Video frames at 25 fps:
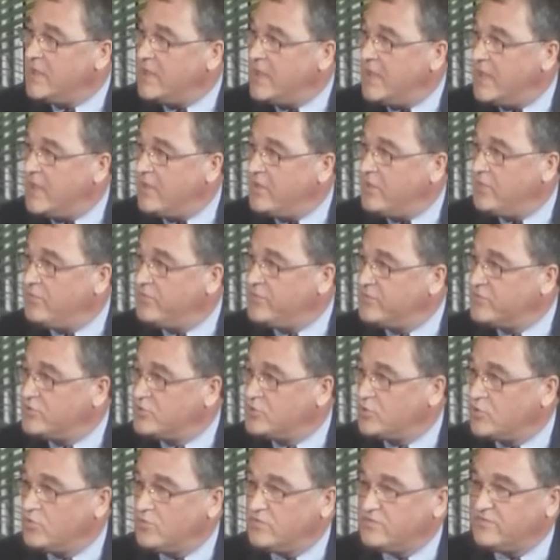health
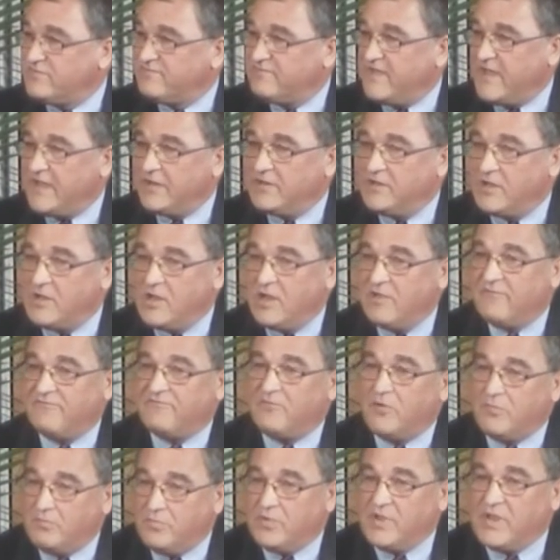insurance fund
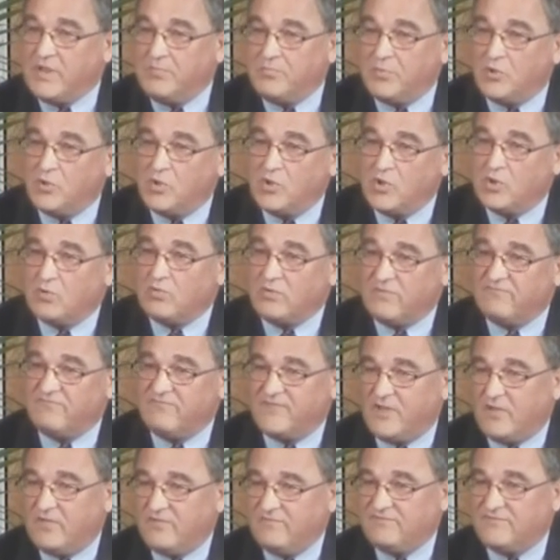from people who are
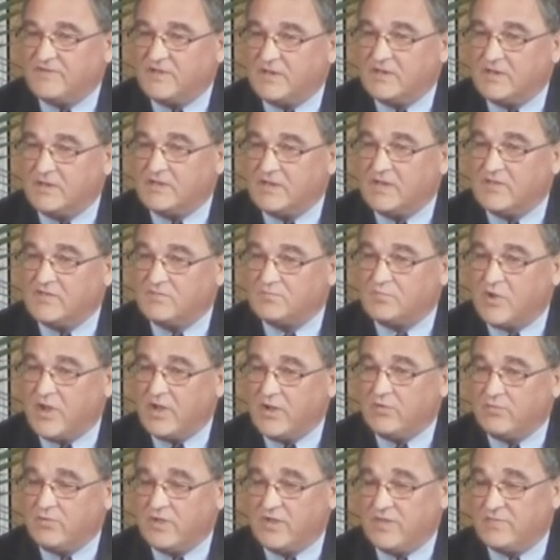involved in these
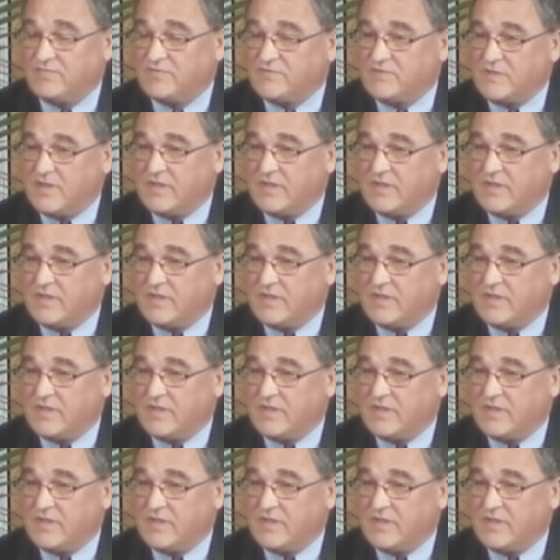programs.